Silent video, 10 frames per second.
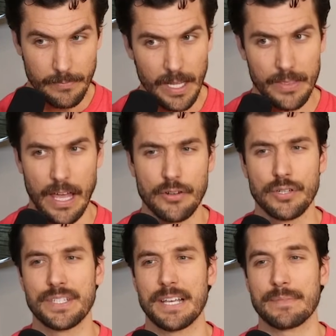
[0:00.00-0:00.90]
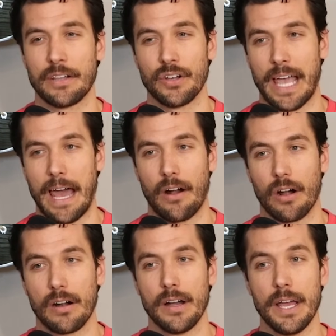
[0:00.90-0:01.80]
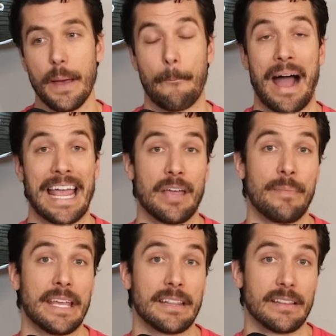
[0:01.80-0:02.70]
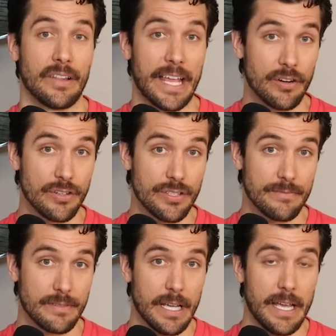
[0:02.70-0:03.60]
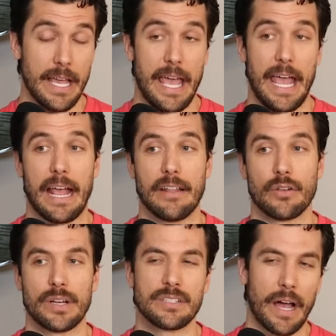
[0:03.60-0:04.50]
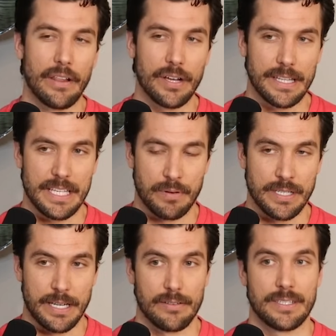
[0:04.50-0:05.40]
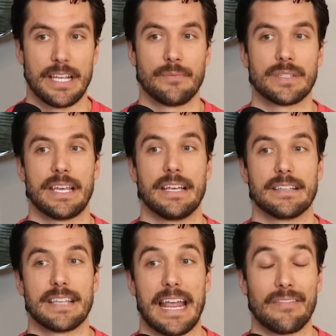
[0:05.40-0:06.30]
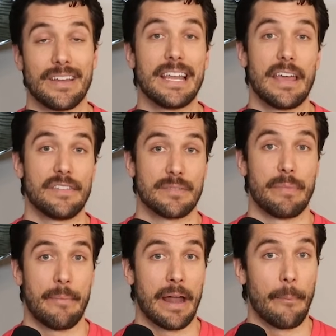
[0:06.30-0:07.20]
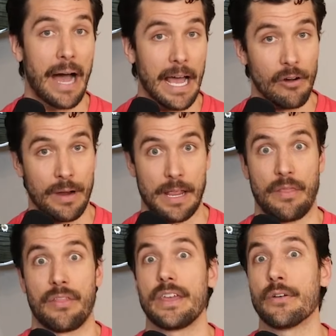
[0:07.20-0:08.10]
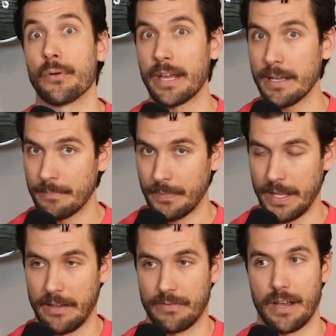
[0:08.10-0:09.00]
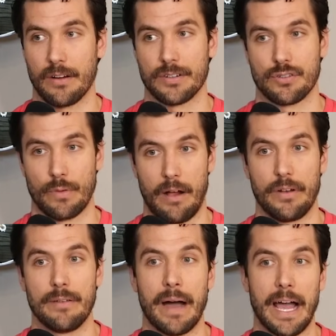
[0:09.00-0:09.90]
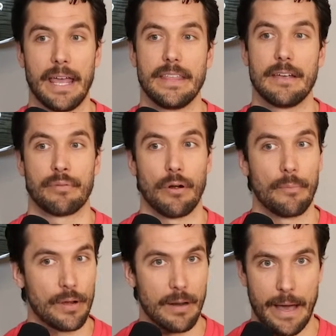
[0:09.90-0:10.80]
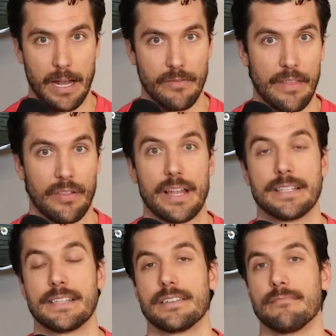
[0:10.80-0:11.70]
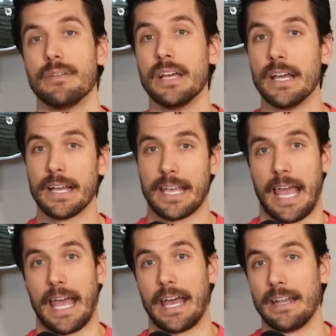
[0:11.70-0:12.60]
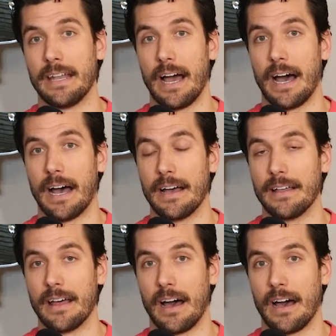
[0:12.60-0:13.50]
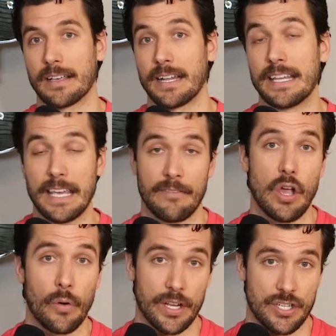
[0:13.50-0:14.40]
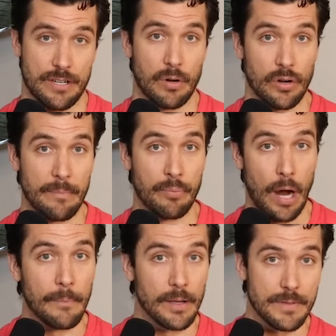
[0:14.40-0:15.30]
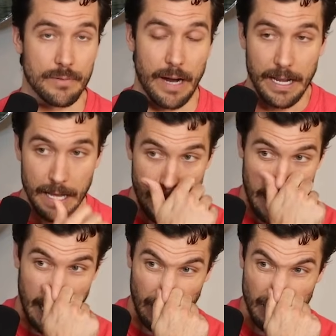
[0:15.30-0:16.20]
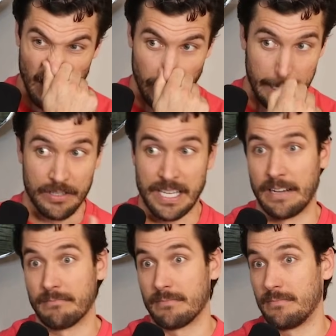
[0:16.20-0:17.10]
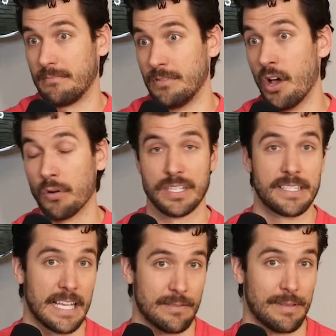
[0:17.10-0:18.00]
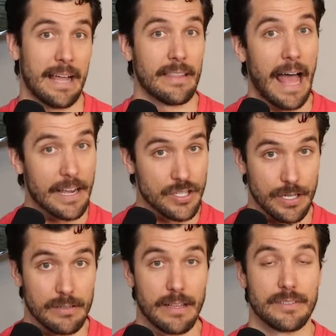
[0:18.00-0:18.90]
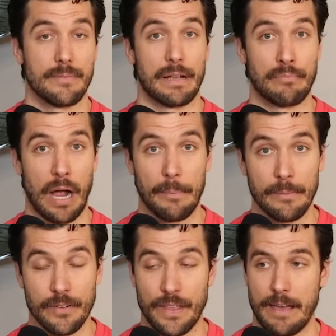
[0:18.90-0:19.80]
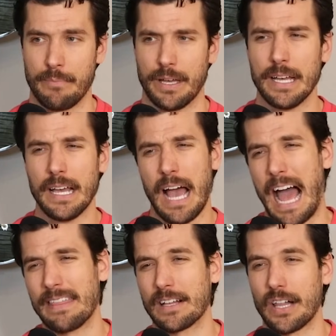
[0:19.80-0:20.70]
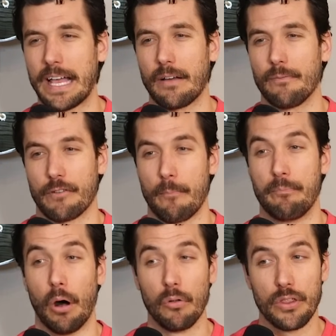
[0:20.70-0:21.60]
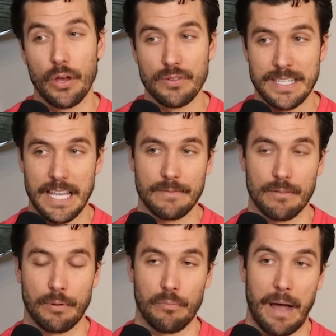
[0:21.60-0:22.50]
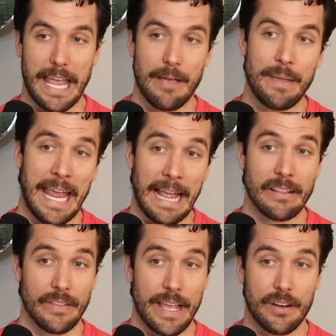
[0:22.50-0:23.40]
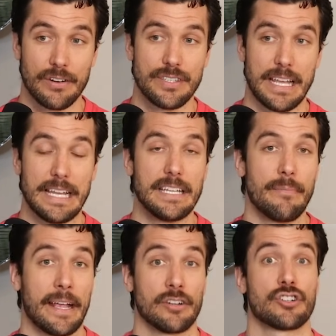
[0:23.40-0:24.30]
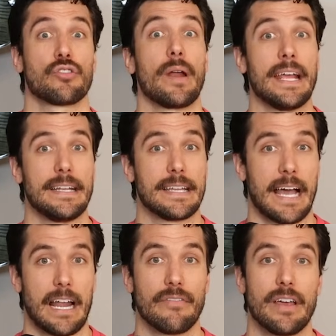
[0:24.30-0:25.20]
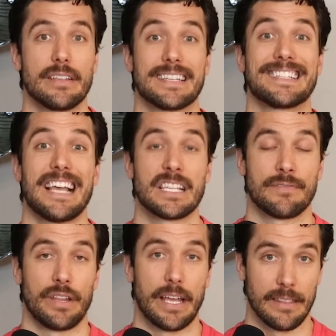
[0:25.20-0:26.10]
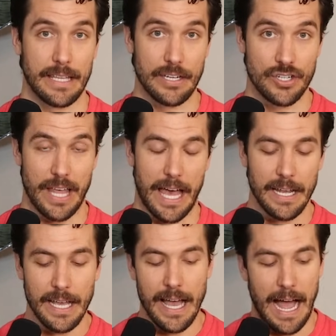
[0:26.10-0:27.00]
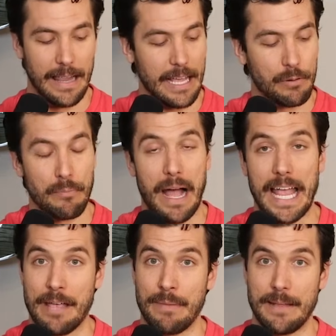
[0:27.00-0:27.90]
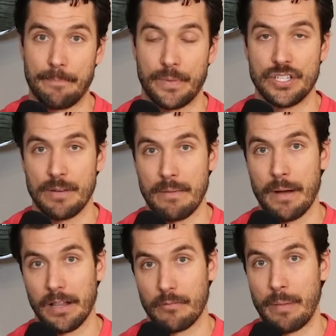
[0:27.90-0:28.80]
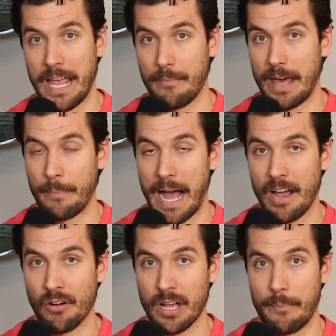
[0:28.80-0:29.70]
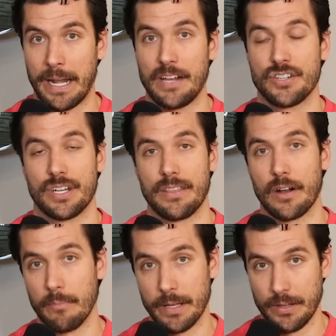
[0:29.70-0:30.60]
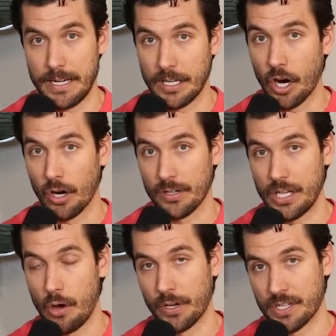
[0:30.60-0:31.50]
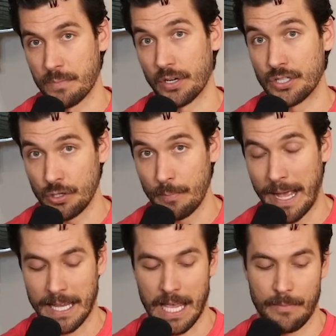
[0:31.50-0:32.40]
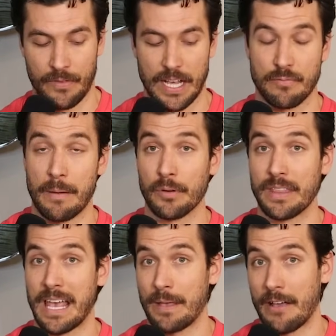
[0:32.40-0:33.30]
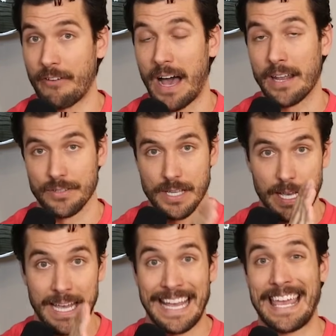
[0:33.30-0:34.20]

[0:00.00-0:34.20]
The other 2 teams I look at are Miami and the Lakers. And the reason why I look at these particular teams is Anthony Davis and Bam Adebayo, in theory, if they are surrounded by the appropriate amount of athleticism, can give Jokic and Murray problems, right? And the Lakers had no success with that last year. That was a big problem for them. But I think like for both of those teams, for both Miami and the Lakers, they need to make a trade to kind of successfully unleash that. I like with Miami, the Jimmy Butler, Bam Adebayo combination and their ability to guard the Jokic Murray 2-man game. If you guys remember in the NBA Finals in